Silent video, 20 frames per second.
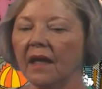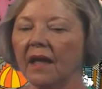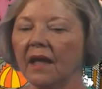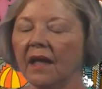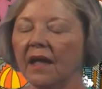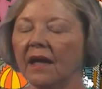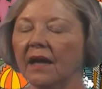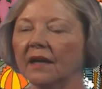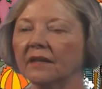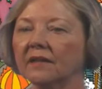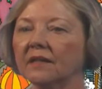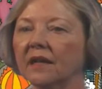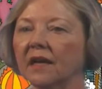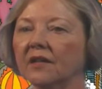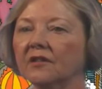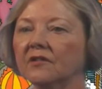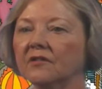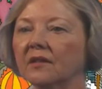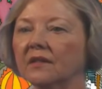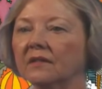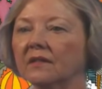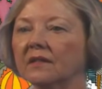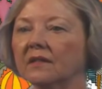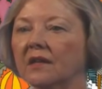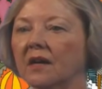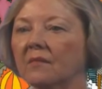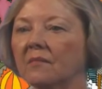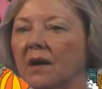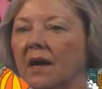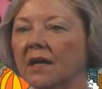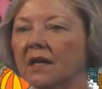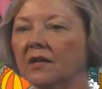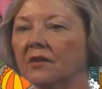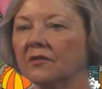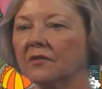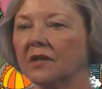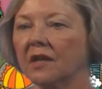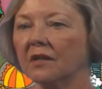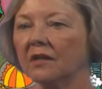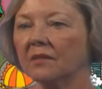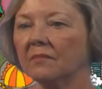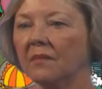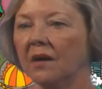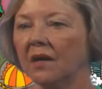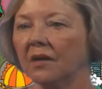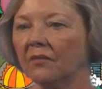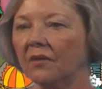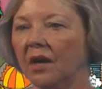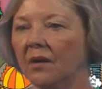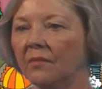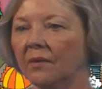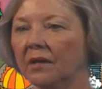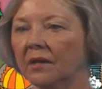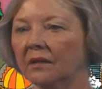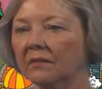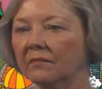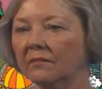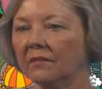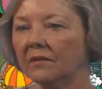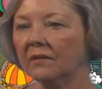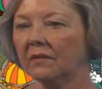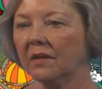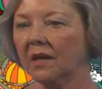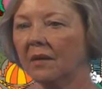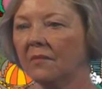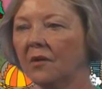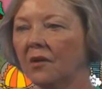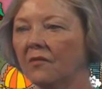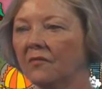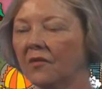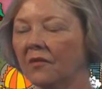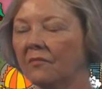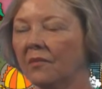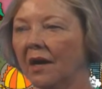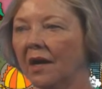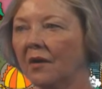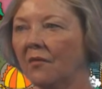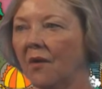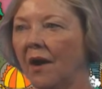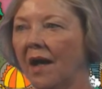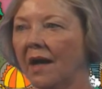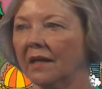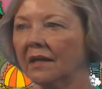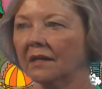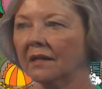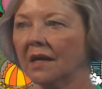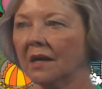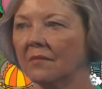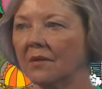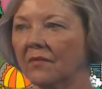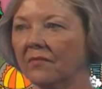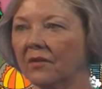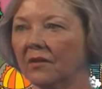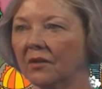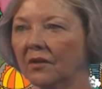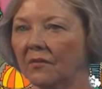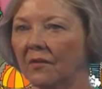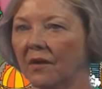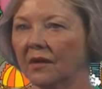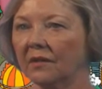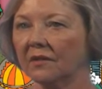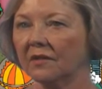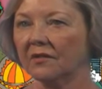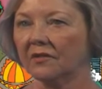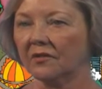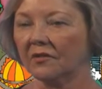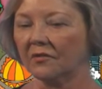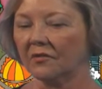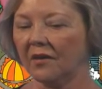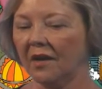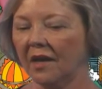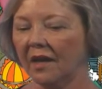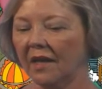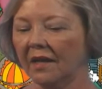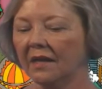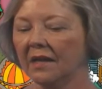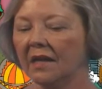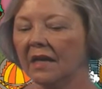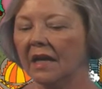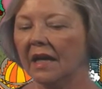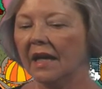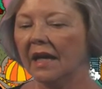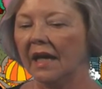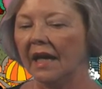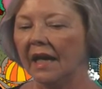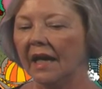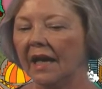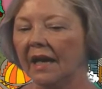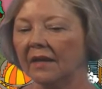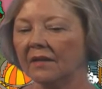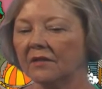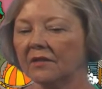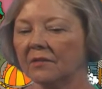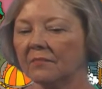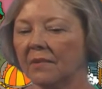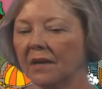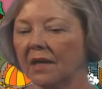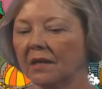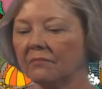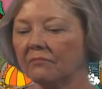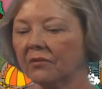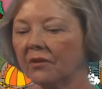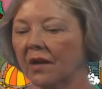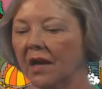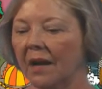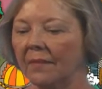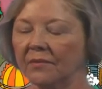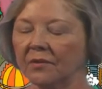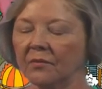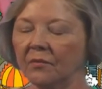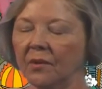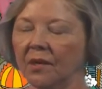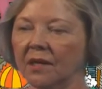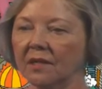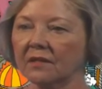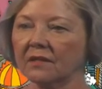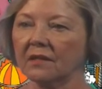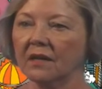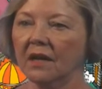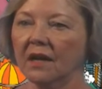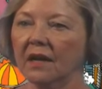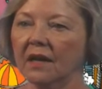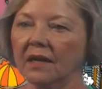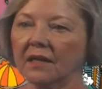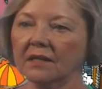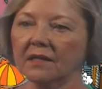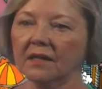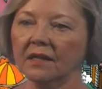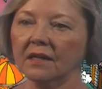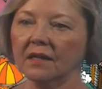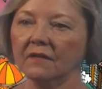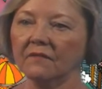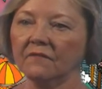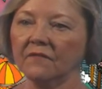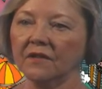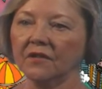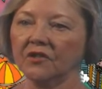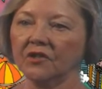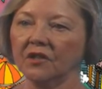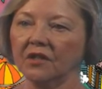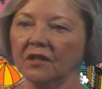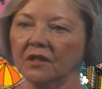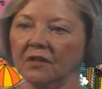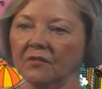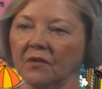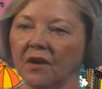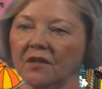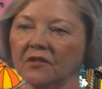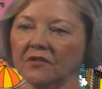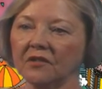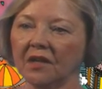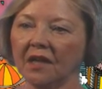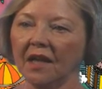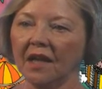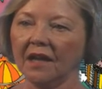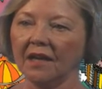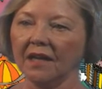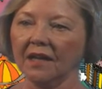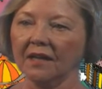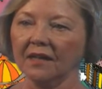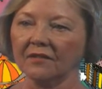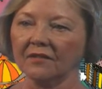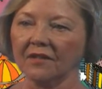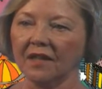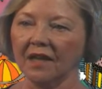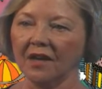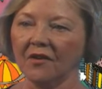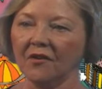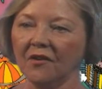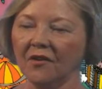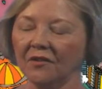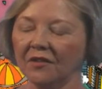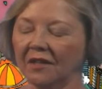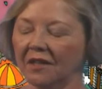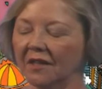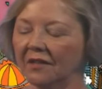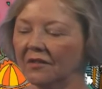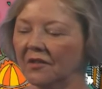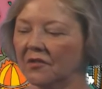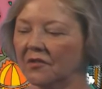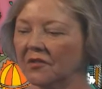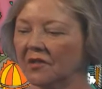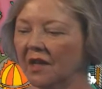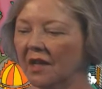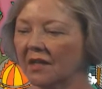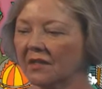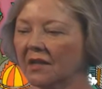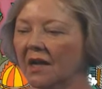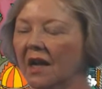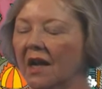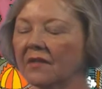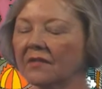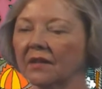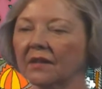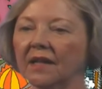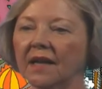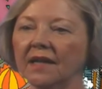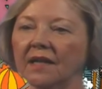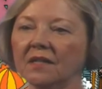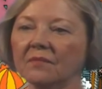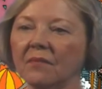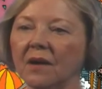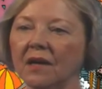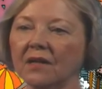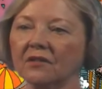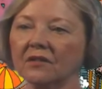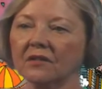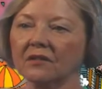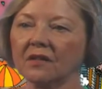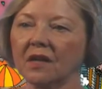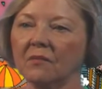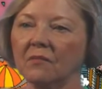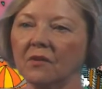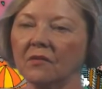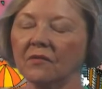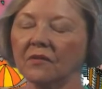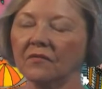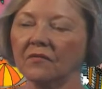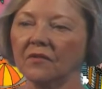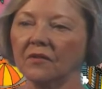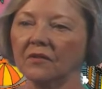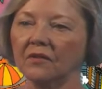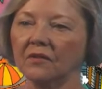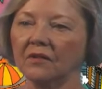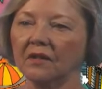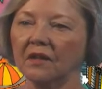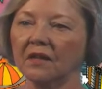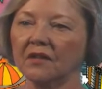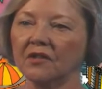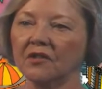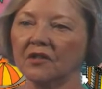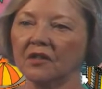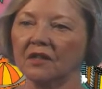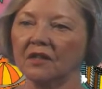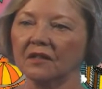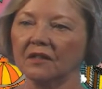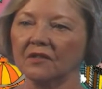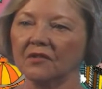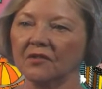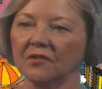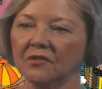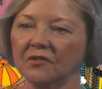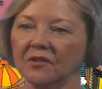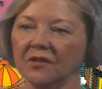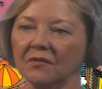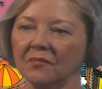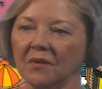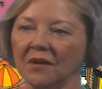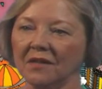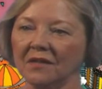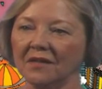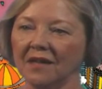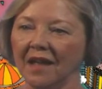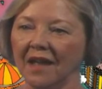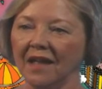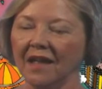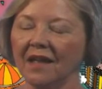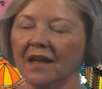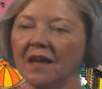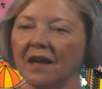And guests at the Del Monte Hotel in Monterey would come over by wagon, come over Laureles Grade, and spend perhaps weeks hunting and fishing and rusticating, as they called it in those days. The ladies might just come over for lunch in a Surrey one day.